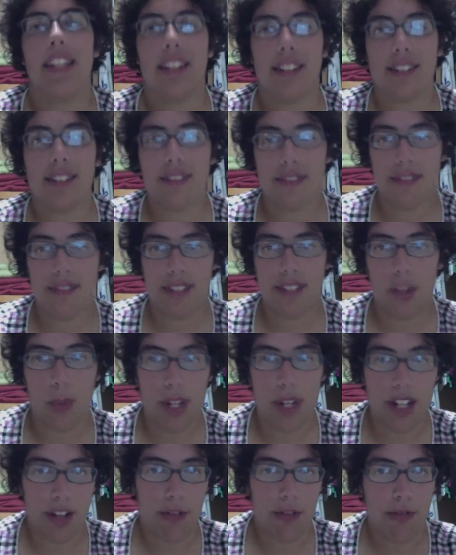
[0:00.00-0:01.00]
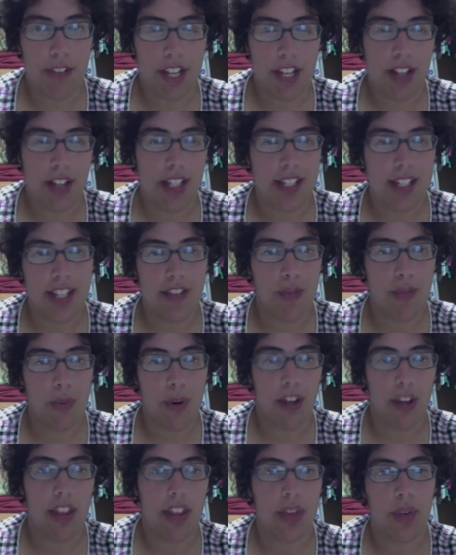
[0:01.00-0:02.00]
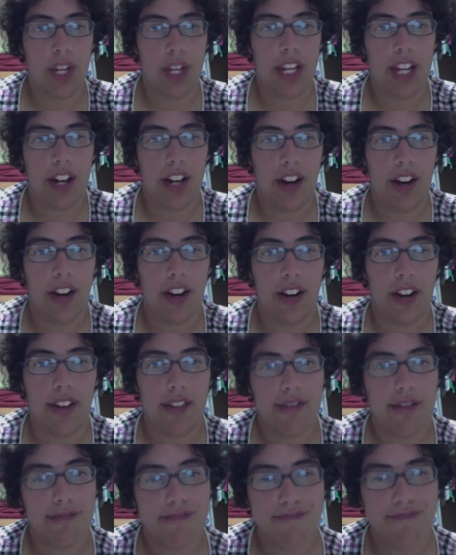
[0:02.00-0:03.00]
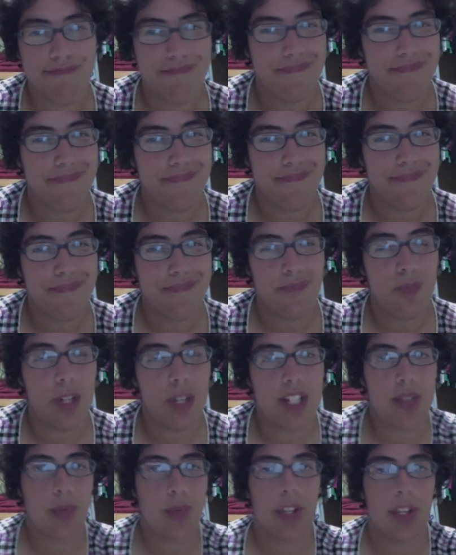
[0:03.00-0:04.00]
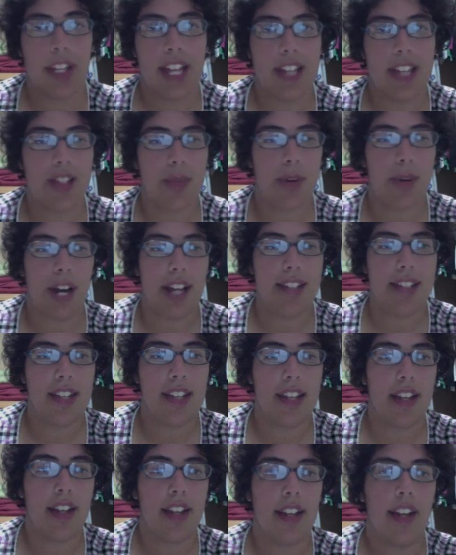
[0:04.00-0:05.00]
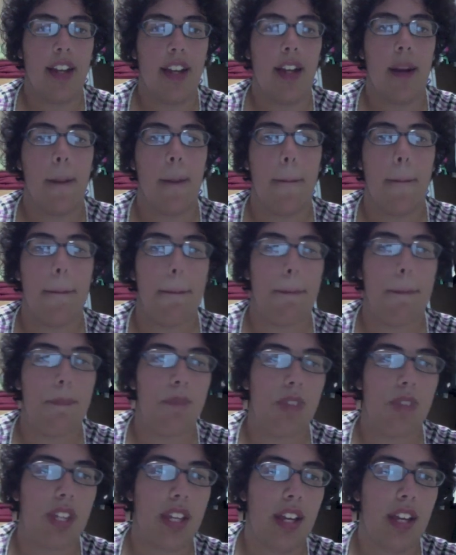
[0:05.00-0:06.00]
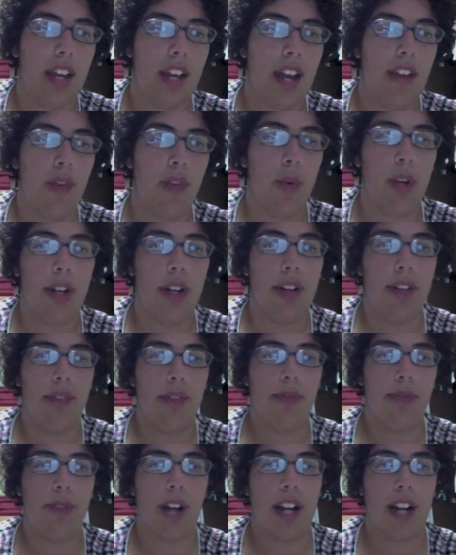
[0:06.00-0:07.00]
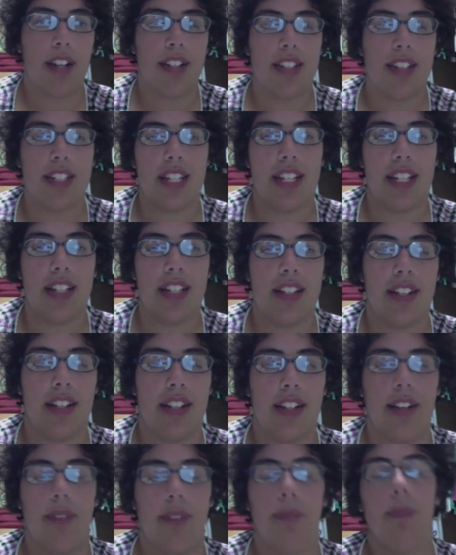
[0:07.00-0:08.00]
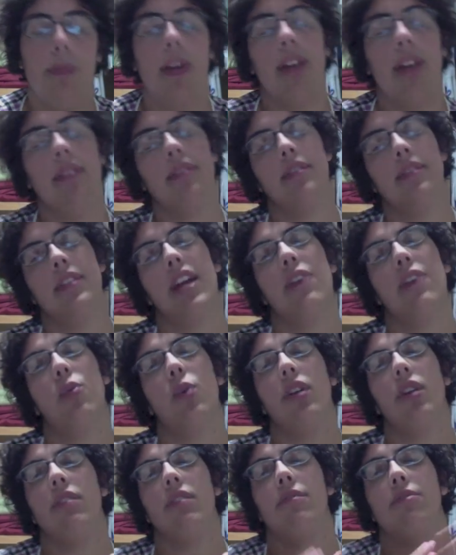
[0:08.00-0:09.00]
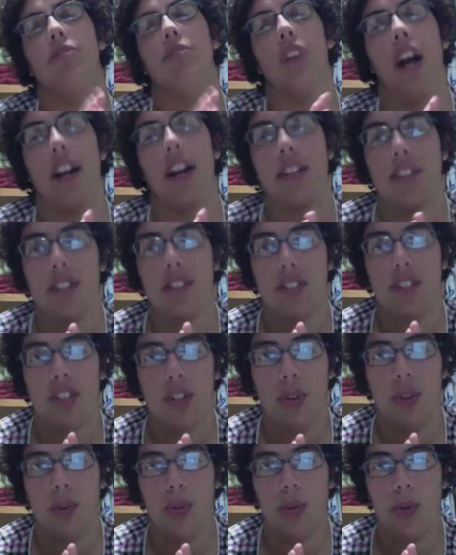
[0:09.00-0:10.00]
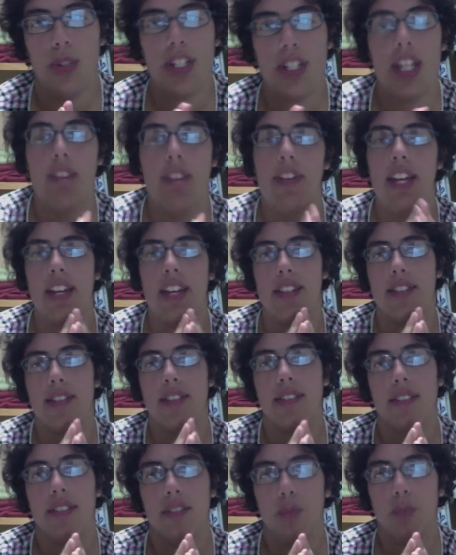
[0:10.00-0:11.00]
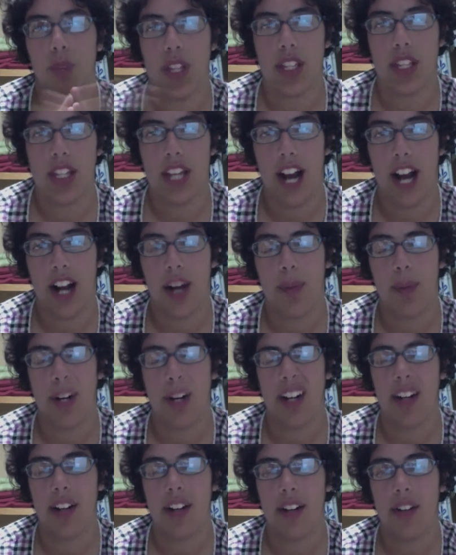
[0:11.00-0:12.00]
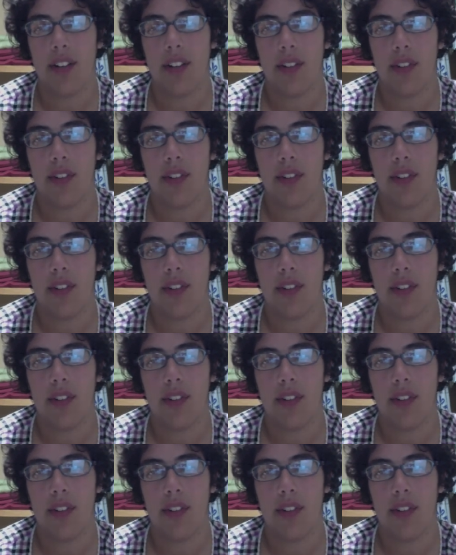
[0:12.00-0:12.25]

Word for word: they didn't that we didn't feel a 7.3 here wasn't really that surprising. Everyone flocked to see uh, everyone flocked to TVs within the Yakuba.